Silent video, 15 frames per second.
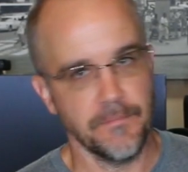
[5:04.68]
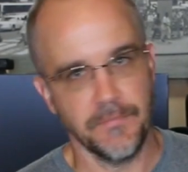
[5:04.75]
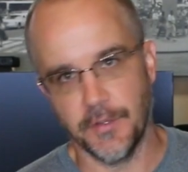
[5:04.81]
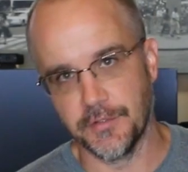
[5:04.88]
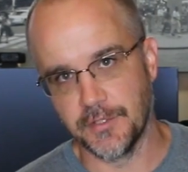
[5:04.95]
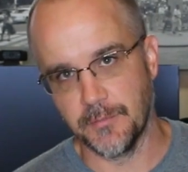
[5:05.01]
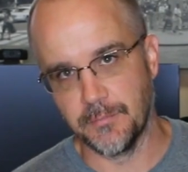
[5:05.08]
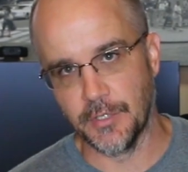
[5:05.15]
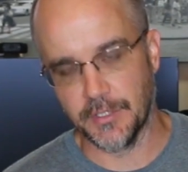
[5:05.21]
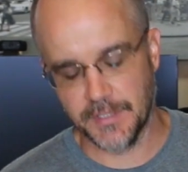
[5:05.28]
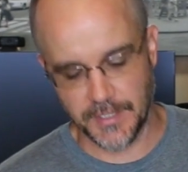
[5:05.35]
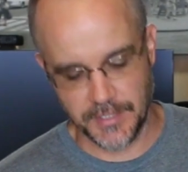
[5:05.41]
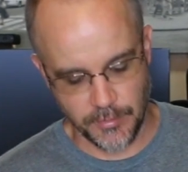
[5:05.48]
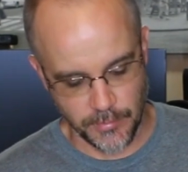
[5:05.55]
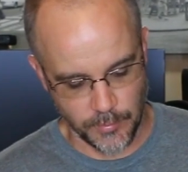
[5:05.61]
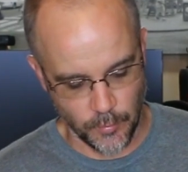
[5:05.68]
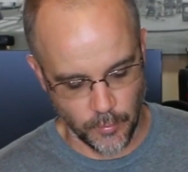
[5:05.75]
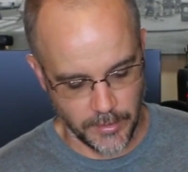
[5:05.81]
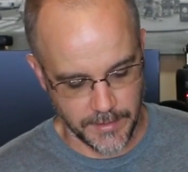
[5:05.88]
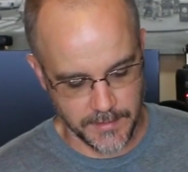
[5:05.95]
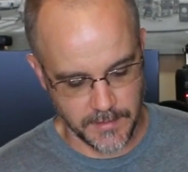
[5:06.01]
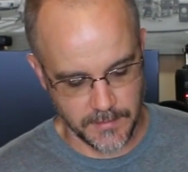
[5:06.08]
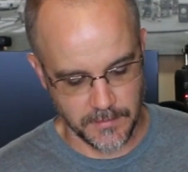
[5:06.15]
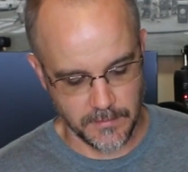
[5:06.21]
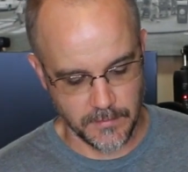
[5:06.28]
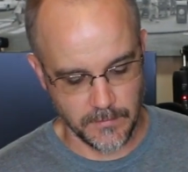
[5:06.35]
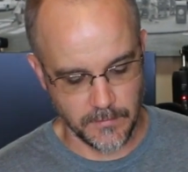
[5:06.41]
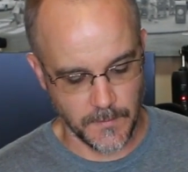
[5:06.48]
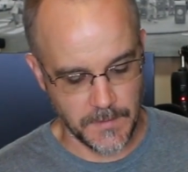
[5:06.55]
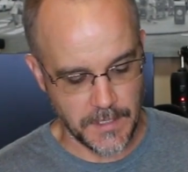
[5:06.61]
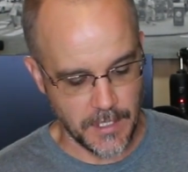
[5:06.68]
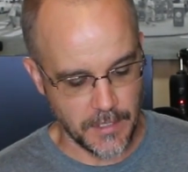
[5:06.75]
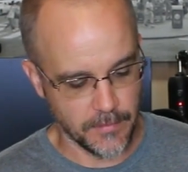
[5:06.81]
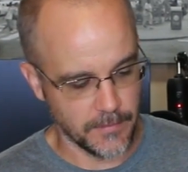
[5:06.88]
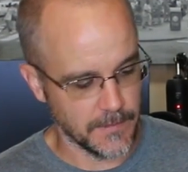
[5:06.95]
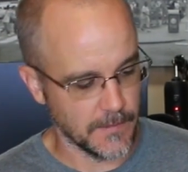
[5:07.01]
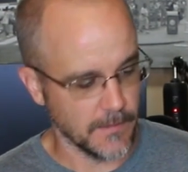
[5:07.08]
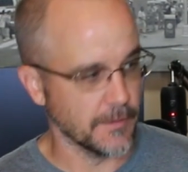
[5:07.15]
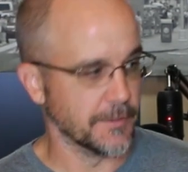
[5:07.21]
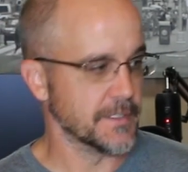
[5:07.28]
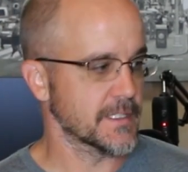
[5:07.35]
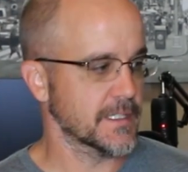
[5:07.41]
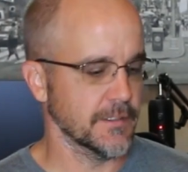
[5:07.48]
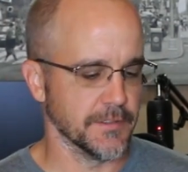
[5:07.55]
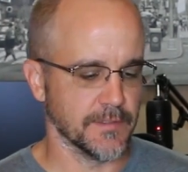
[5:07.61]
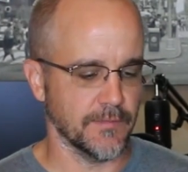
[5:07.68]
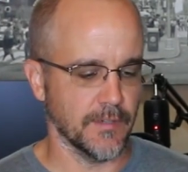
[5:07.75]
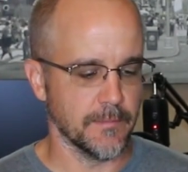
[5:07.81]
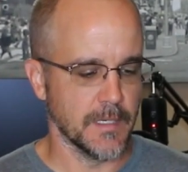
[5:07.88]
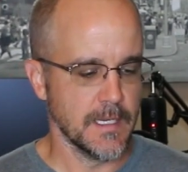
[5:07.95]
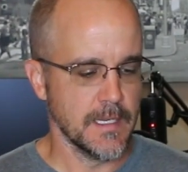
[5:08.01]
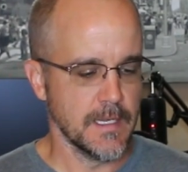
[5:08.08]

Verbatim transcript: Those are books that you would want to know and learn skills from.